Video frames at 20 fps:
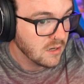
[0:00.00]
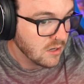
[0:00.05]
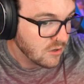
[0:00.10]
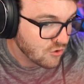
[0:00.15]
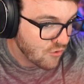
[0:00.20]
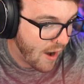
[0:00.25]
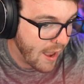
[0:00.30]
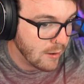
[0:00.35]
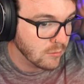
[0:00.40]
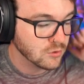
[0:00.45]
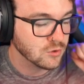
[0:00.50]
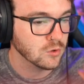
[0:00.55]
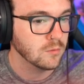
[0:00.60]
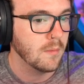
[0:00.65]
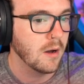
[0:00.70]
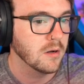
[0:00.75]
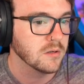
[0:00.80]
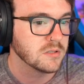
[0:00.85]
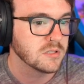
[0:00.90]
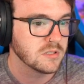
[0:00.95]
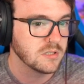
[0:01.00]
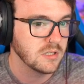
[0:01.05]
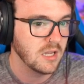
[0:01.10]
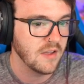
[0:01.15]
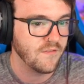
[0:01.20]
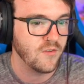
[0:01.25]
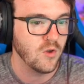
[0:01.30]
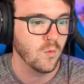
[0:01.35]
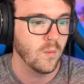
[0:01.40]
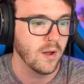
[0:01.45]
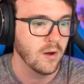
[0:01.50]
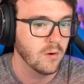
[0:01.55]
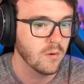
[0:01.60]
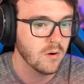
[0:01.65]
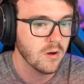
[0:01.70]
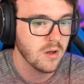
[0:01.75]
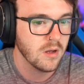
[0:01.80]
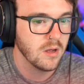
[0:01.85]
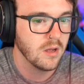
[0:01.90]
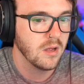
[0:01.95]
trails almost, if you will,
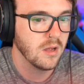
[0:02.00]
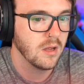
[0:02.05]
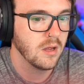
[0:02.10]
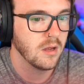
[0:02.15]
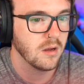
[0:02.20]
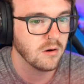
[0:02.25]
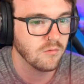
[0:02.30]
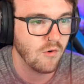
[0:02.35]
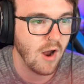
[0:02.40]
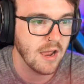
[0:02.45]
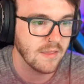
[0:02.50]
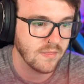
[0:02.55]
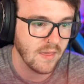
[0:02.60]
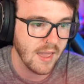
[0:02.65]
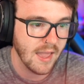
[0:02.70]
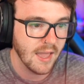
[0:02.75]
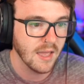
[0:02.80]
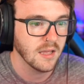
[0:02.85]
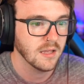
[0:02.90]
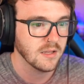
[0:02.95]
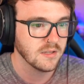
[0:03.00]
right there.